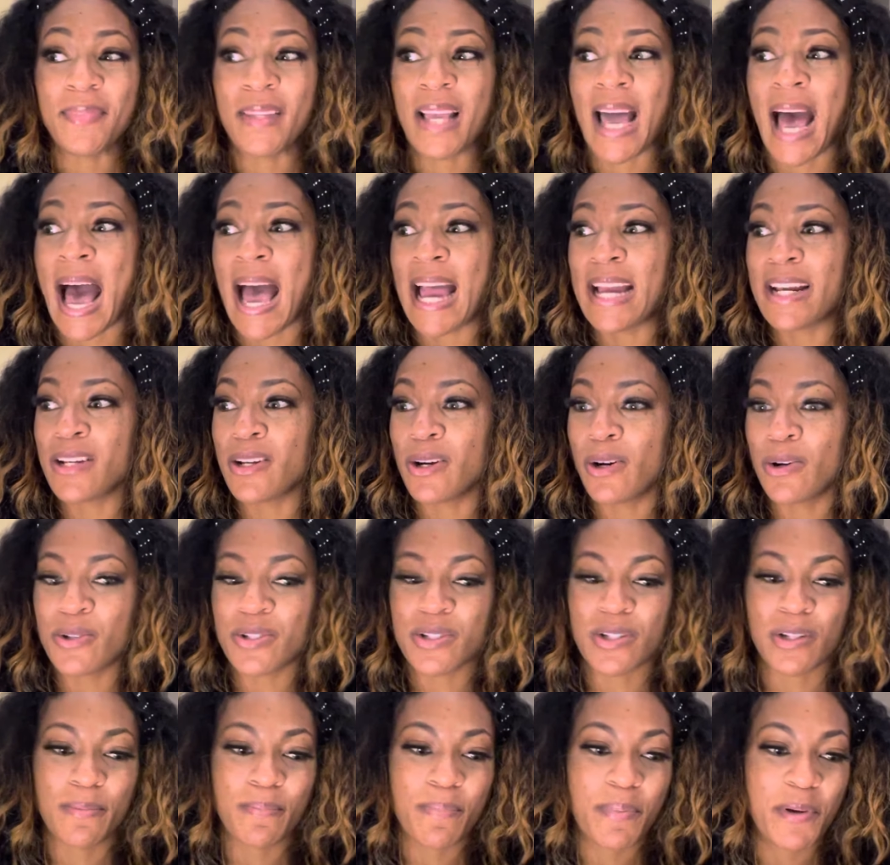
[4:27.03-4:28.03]
I know
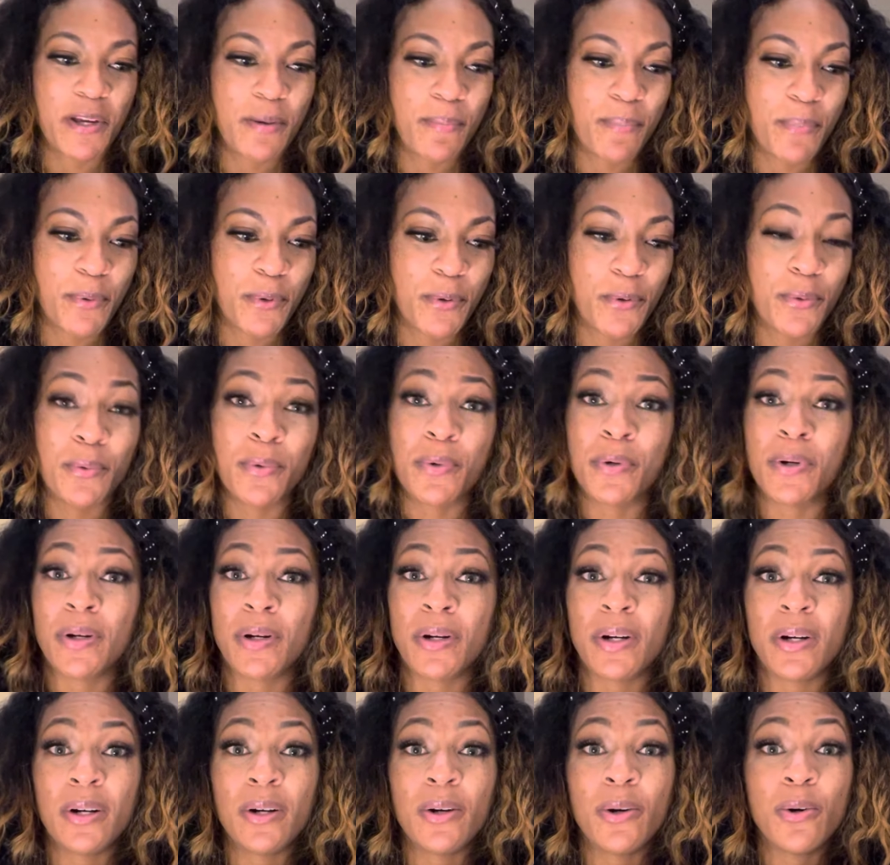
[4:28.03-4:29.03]
some people
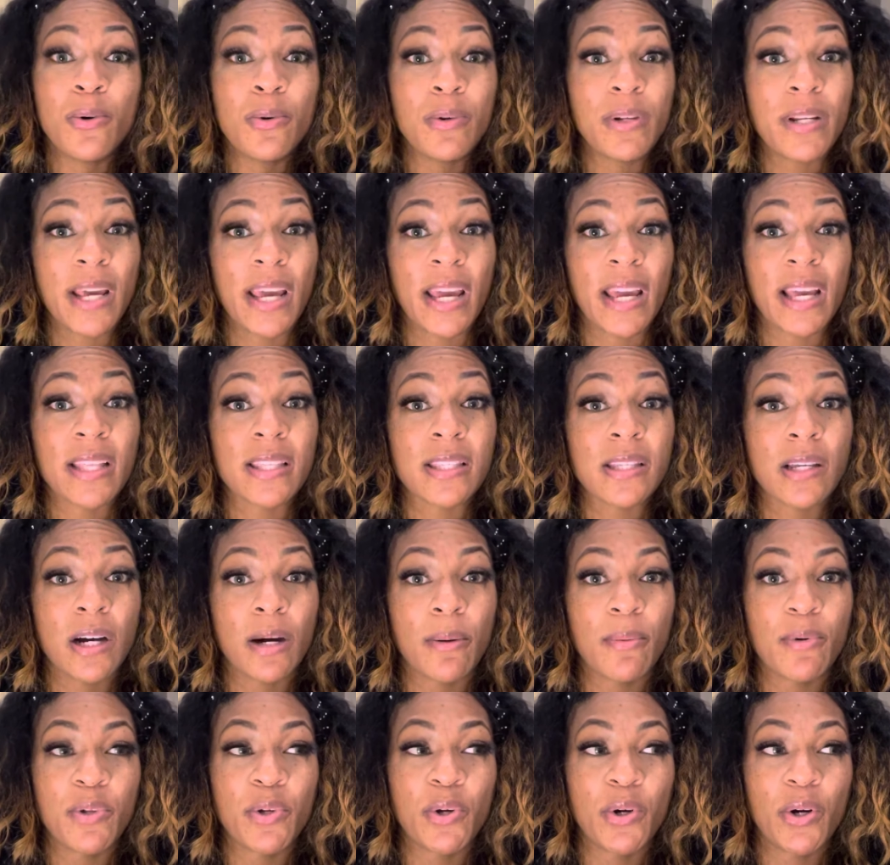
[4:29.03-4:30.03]
who dance
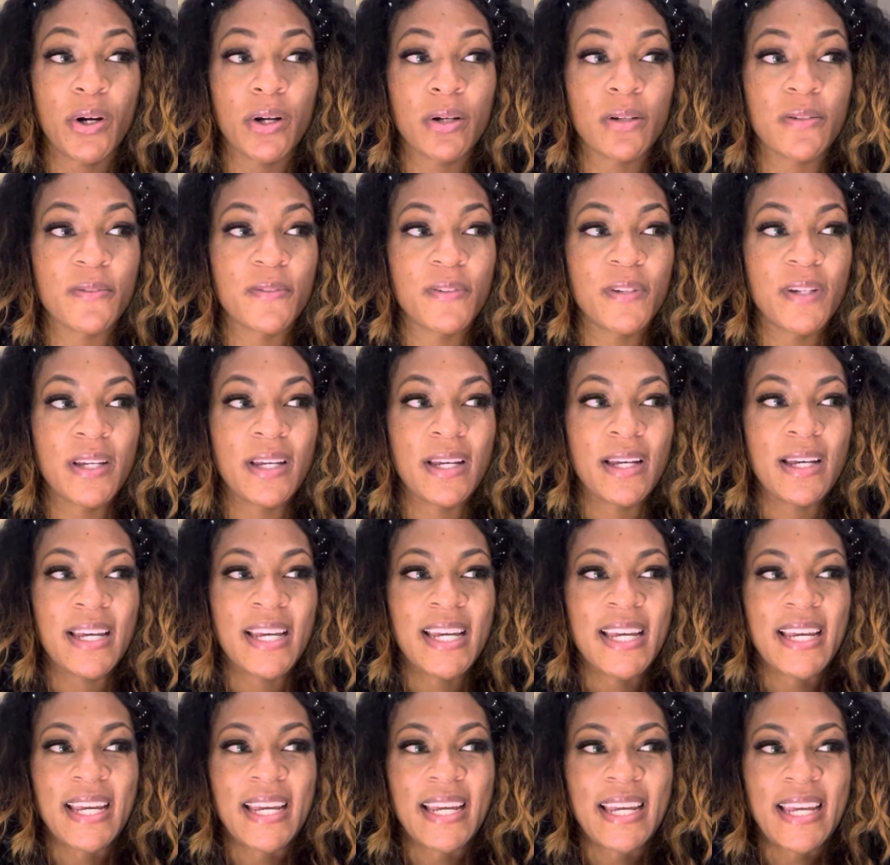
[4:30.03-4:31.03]
up north
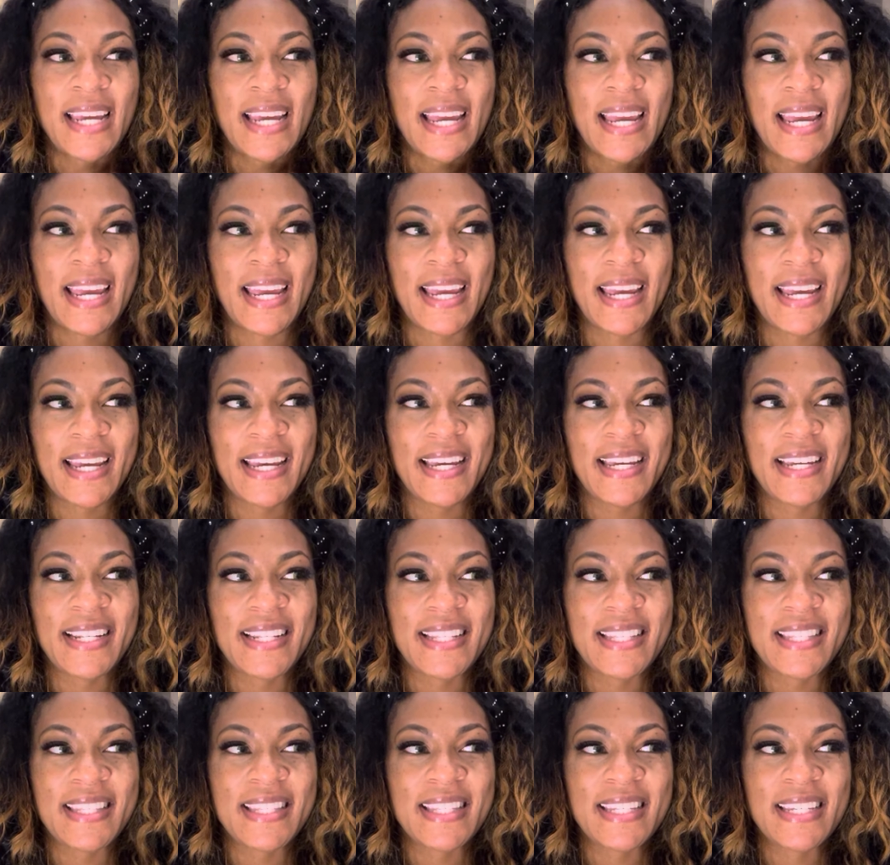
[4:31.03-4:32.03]

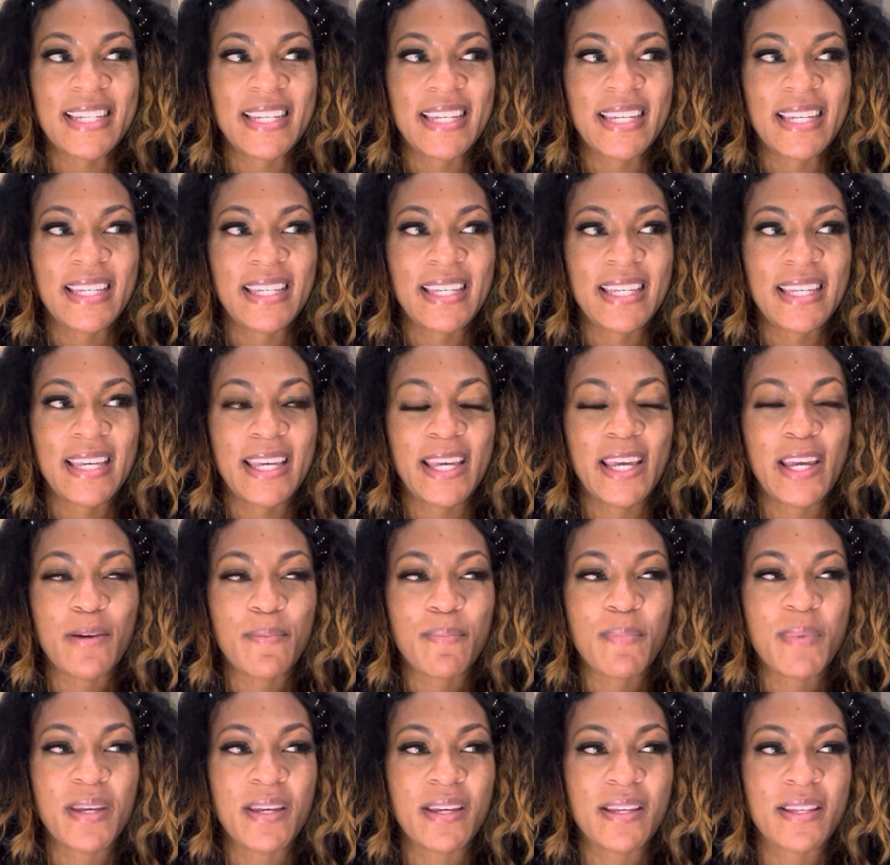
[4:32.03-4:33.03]
and hit
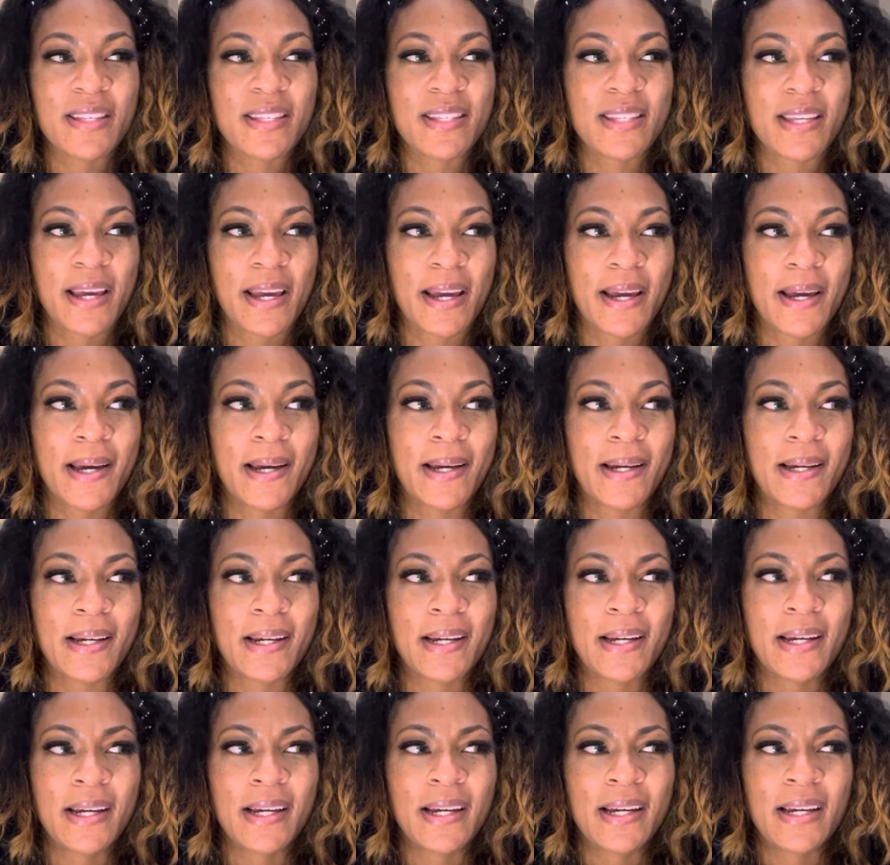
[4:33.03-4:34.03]
me and said,
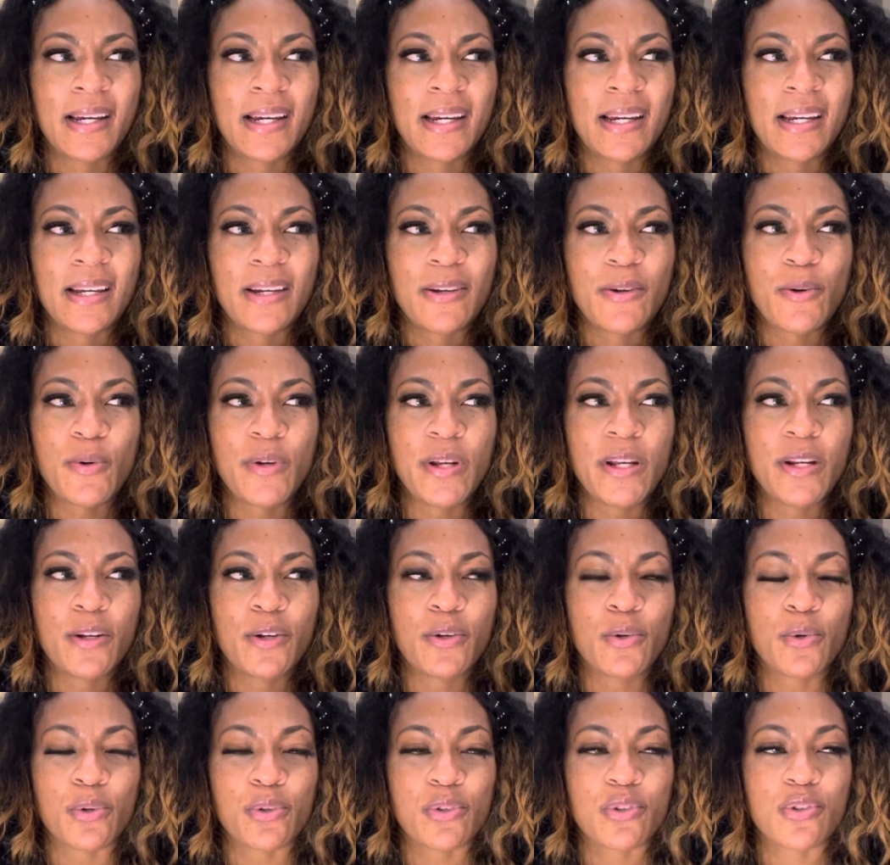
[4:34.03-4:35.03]
you need to
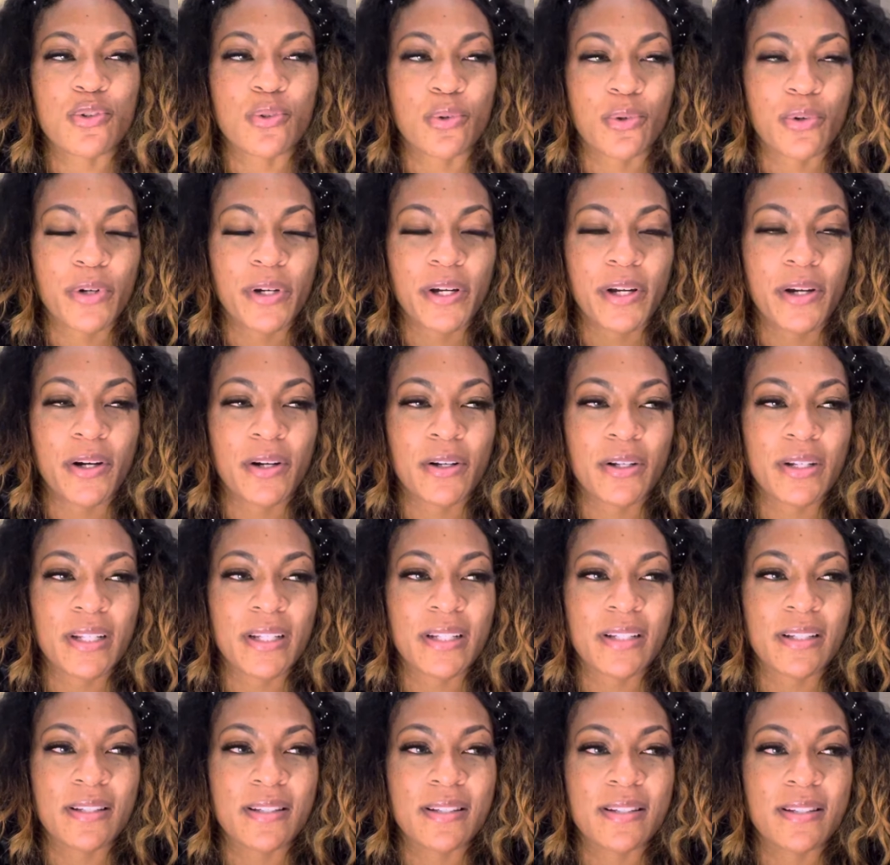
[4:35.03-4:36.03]
do a story on
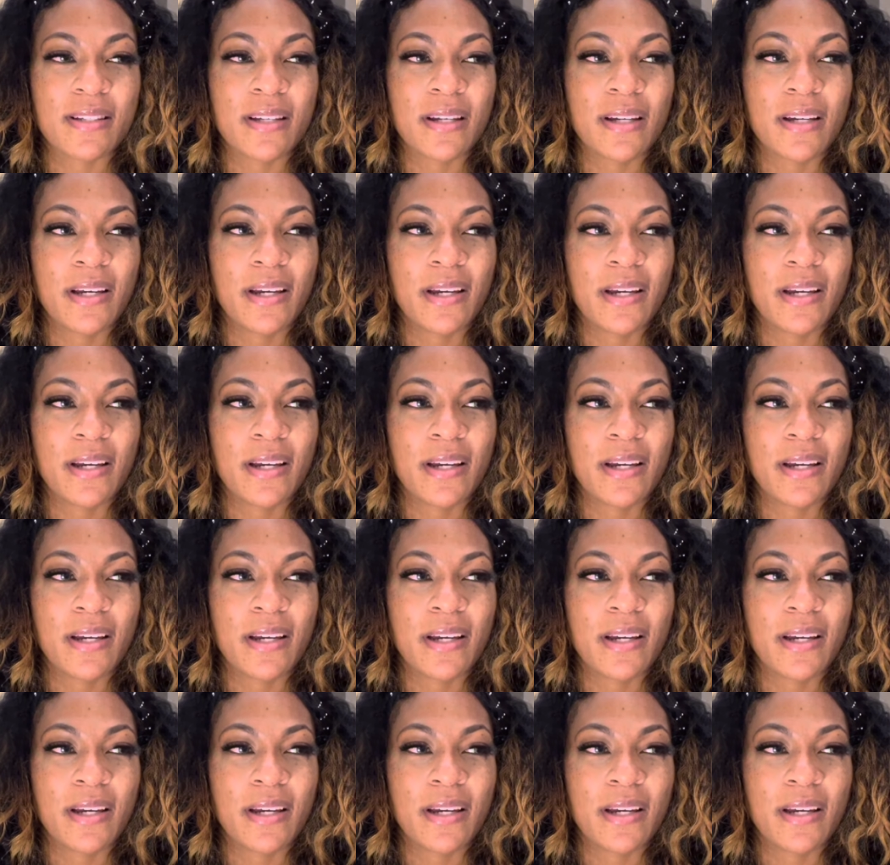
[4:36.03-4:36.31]
this.